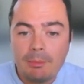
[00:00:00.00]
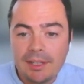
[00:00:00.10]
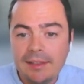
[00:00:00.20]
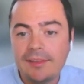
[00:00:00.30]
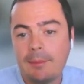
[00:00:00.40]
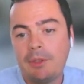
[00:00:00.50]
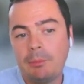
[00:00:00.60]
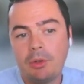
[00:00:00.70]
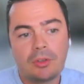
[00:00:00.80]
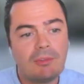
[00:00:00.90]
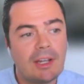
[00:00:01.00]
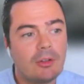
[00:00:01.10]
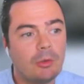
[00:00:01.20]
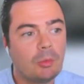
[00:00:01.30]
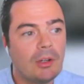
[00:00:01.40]
Client, please send me your books
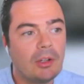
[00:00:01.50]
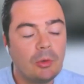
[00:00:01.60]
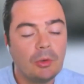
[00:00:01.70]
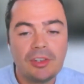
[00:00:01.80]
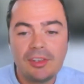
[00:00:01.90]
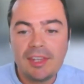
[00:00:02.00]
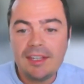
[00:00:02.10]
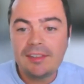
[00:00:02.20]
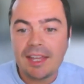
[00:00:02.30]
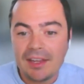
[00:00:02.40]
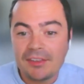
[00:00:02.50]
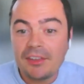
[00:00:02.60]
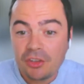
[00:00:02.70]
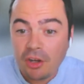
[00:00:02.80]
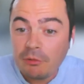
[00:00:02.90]
and records. Well, of course, these
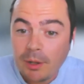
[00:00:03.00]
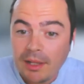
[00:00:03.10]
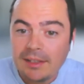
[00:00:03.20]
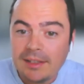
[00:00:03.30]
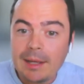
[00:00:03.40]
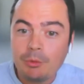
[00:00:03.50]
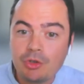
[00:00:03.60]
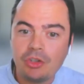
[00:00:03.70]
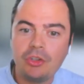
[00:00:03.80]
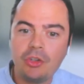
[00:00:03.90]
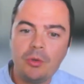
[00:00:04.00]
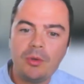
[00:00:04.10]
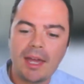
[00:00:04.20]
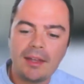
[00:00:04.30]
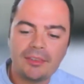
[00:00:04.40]
days, there's software that enables you to
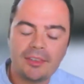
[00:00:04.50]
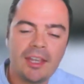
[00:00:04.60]
do that.